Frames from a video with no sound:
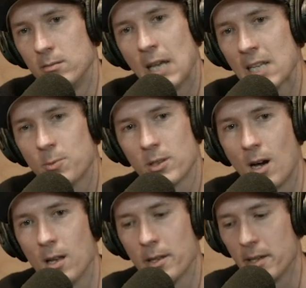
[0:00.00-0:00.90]
That's what the
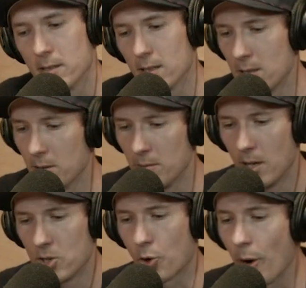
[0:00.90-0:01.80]
holidays is, dude.
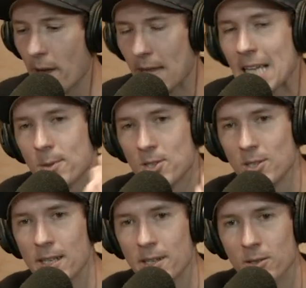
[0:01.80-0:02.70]
Trent, that's what you
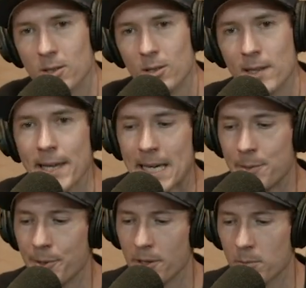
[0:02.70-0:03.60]
need to do. Go land
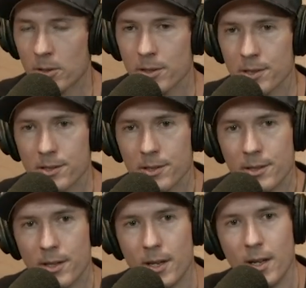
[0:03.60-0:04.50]
with your boy. Land,
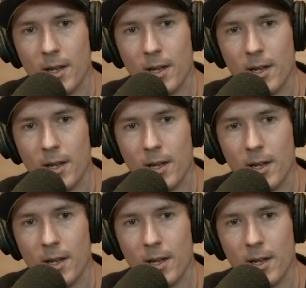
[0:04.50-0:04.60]
Trent.